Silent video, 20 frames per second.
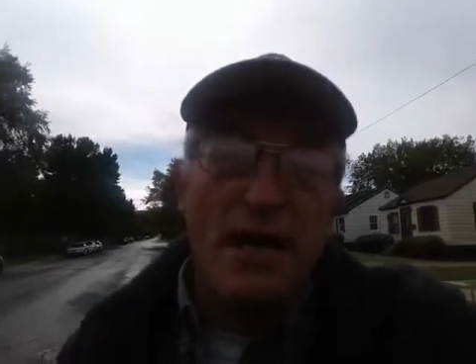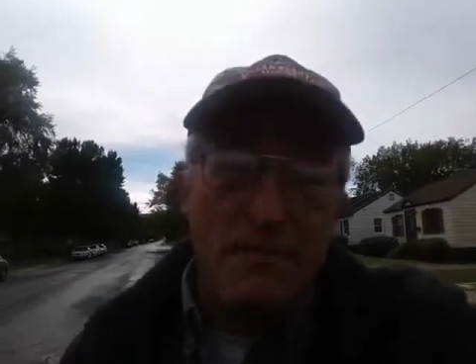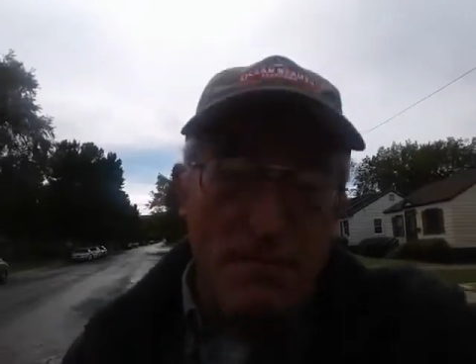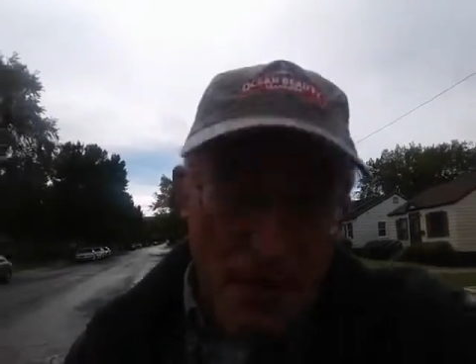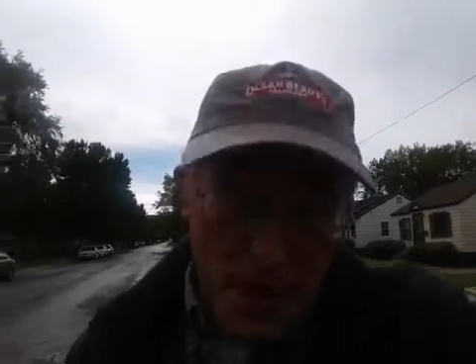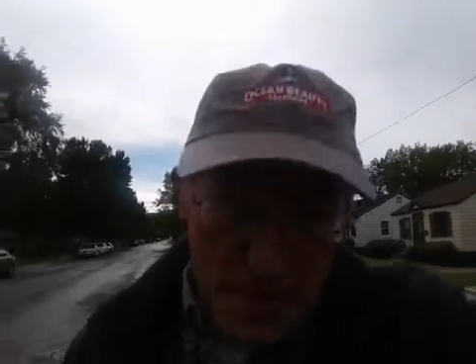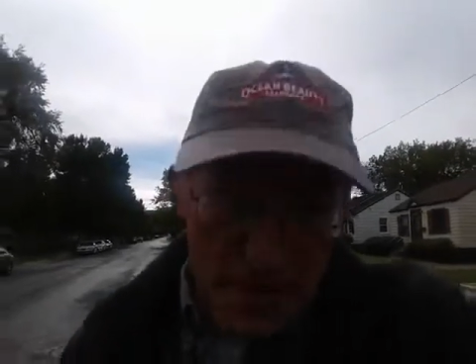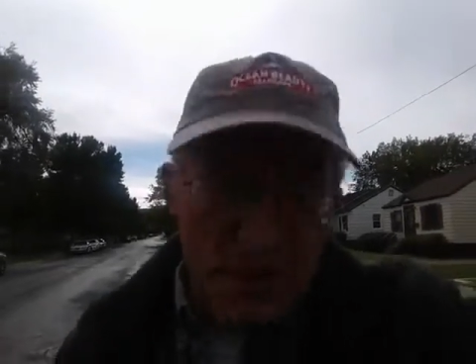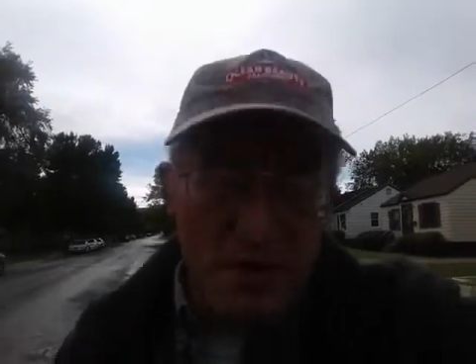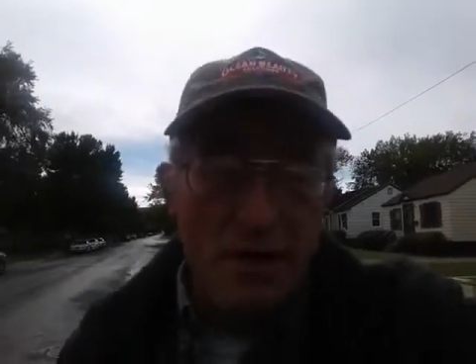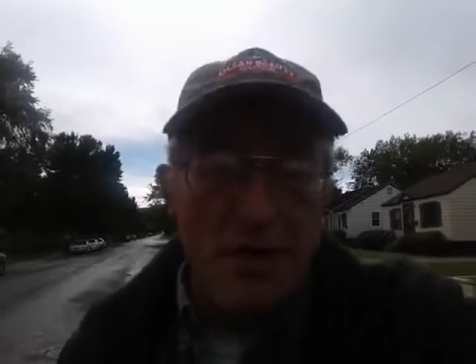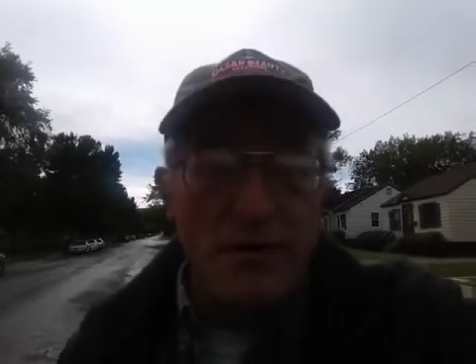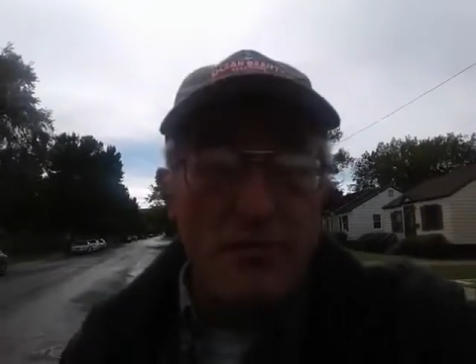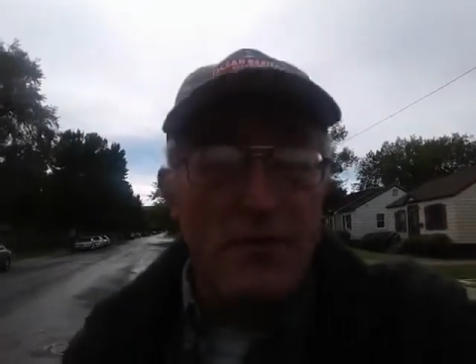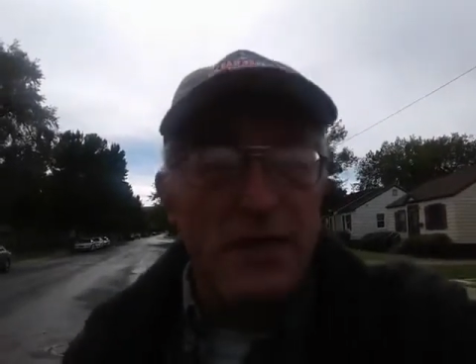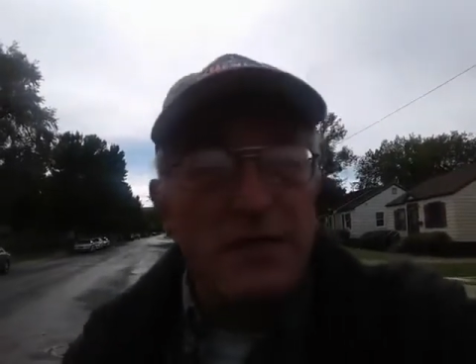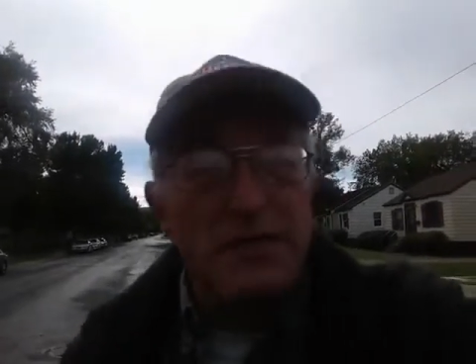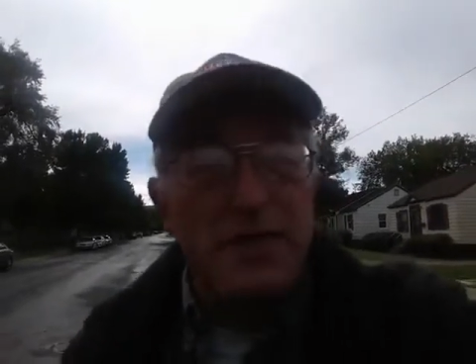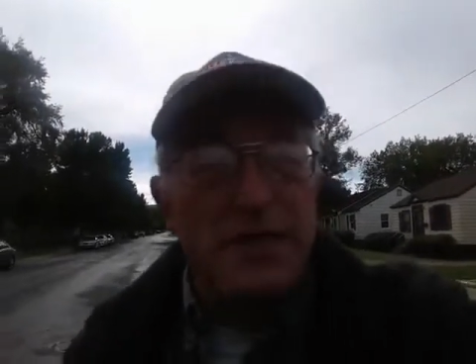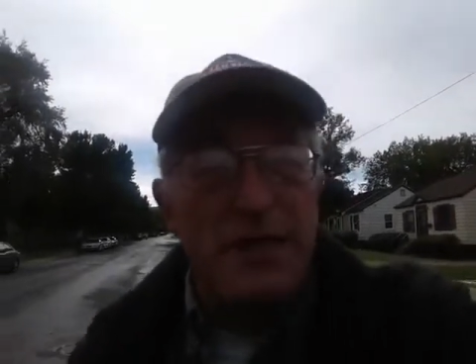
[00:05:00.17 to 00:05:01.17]
God bless you
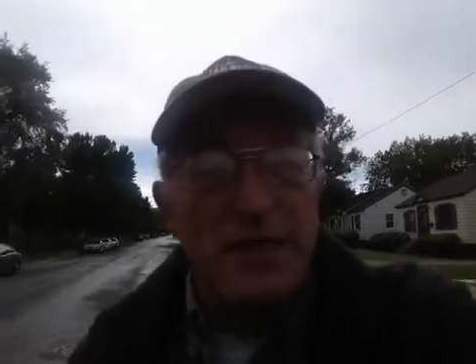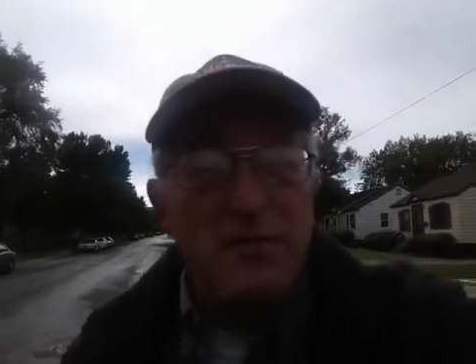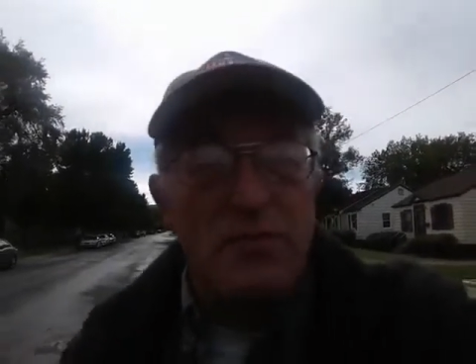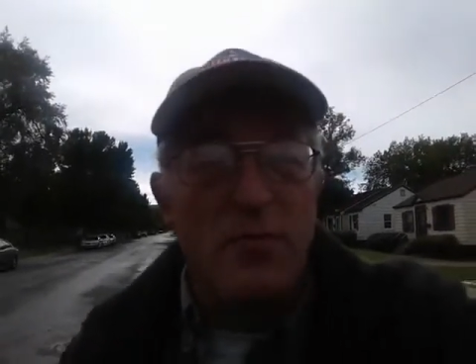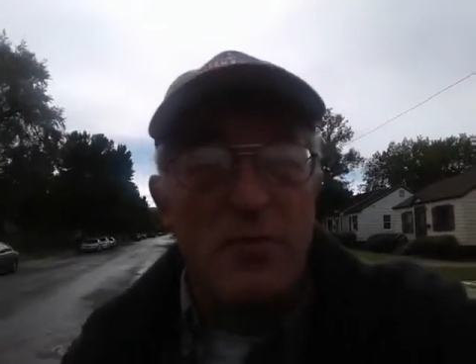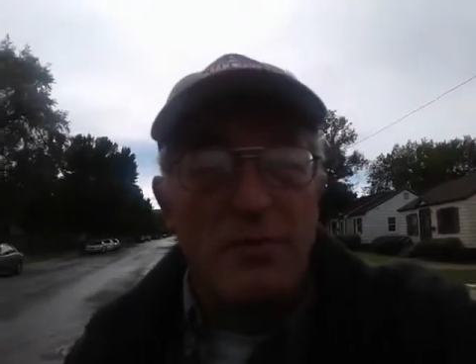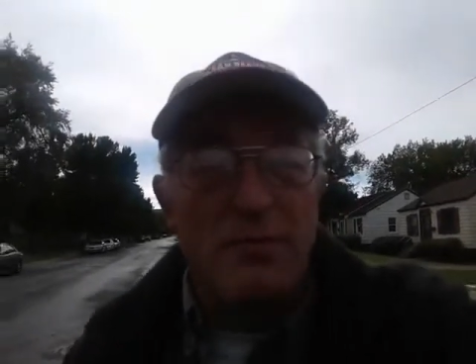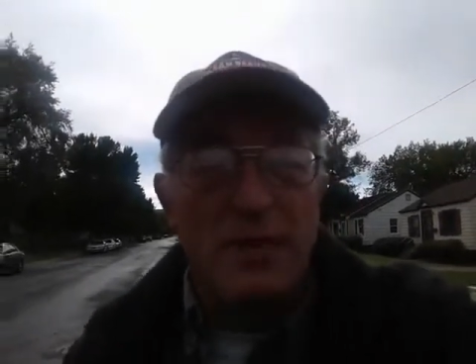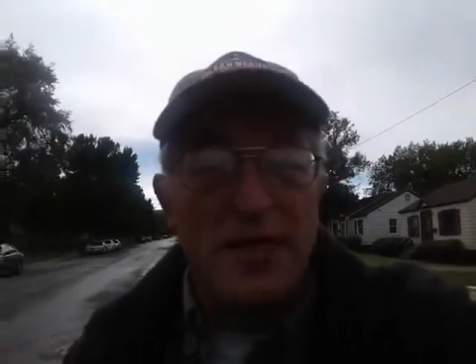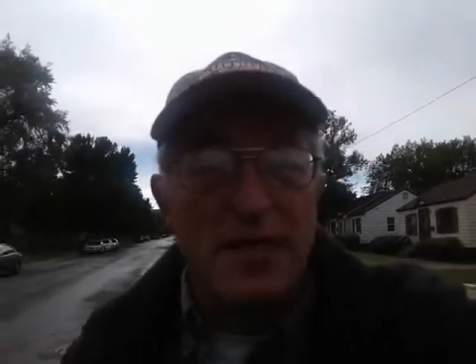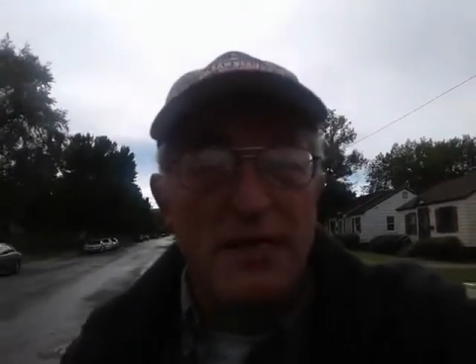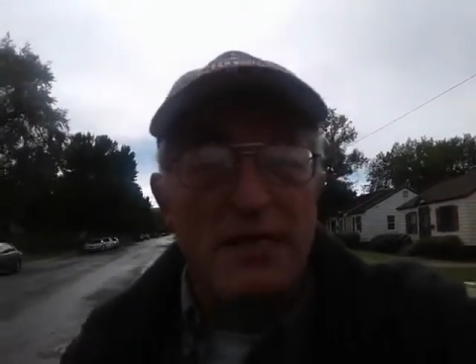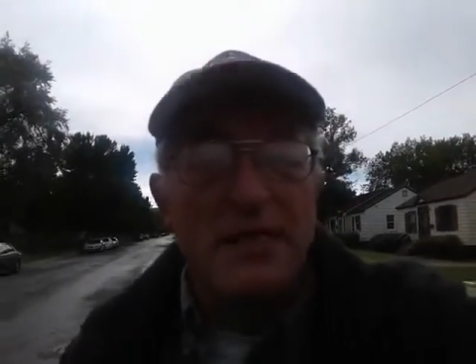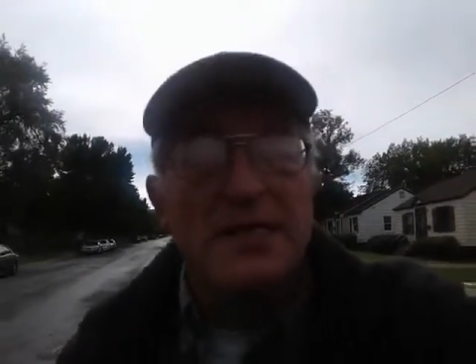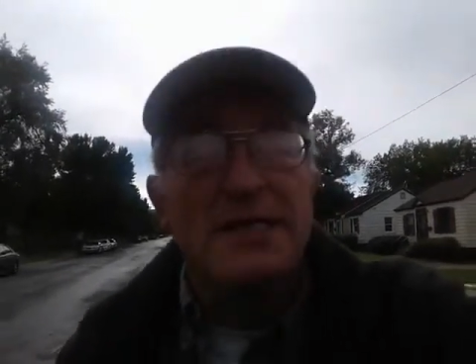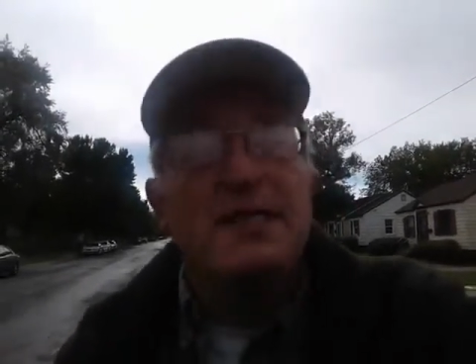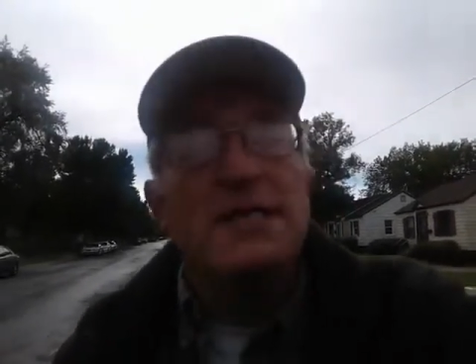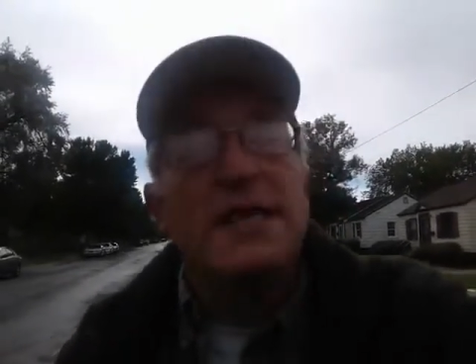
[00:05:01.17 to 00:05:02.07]
all richly and warmly,